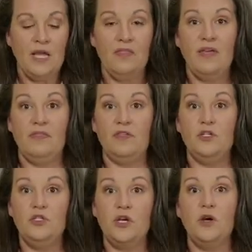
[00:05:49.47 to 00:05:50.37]
that the
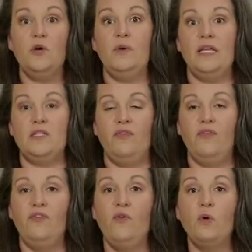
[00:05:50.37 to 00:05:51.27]
dough is
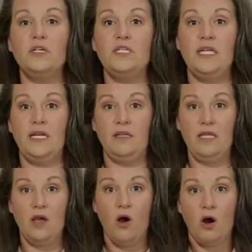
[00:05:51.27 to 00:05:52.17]
forcing
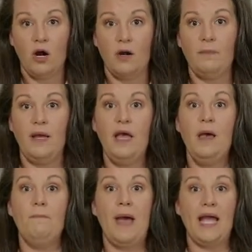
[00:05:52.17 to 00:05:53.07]
the arm
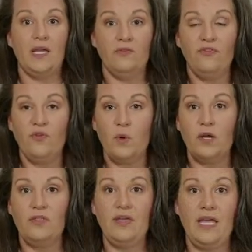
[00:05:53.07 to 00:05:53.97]
back and
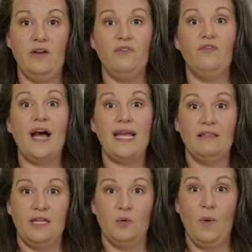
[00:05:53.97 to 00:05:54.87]
forth in a
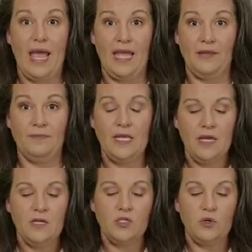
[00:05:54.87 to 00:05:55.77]
violent way.
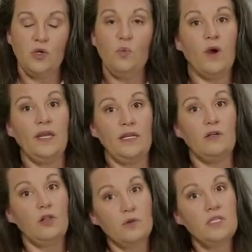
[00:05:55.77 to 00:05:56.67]
So you want it
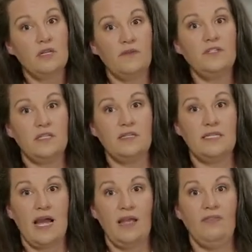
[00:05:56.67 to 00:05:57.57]
close enough to the
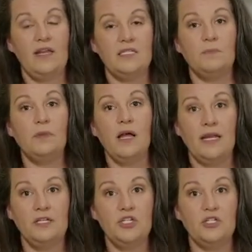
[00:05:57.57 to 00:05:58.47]
side that it's
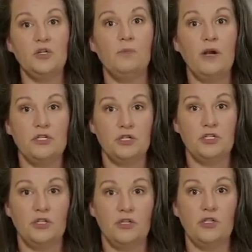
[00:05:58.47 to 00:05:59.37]
applying gentle pressure
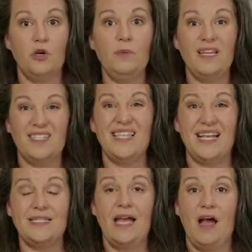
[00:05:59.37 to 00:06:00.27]
to the dough because
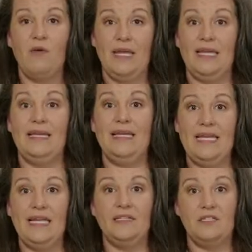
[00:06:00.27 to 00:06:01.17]
that's how it
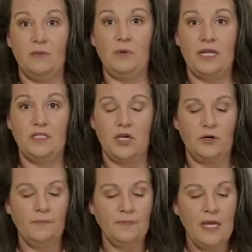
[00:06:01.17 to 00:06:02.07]
kneads the bread
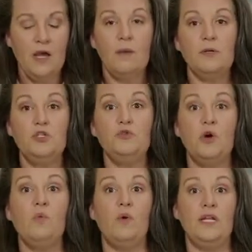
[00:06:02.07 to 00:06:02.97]
dough. But you
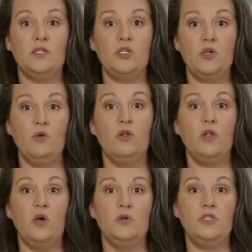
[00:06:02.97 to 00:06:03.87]
don't want it so
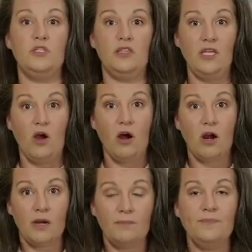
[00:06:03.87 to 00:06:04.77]
close that the
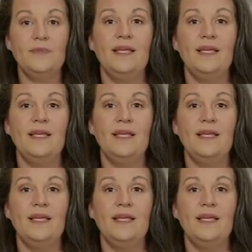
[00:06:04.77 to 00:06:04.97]
arm,